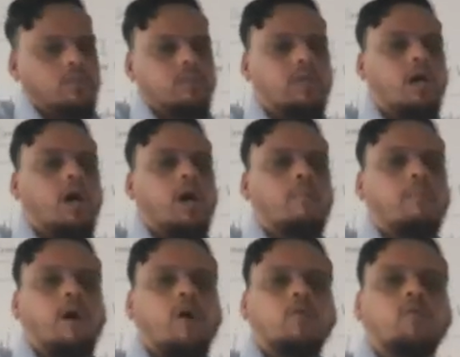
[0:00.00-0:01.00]
the
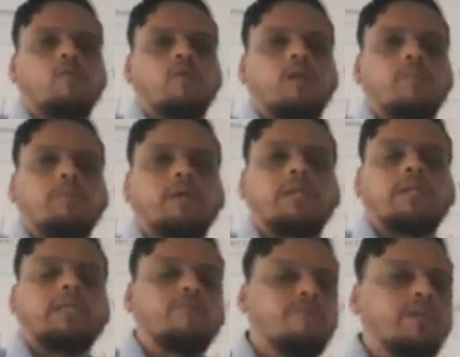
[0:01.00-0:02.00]
amount will be
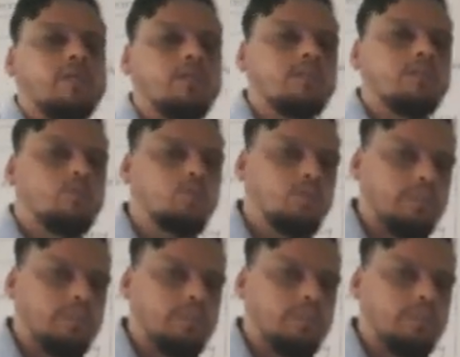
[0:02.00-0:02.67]
difficult to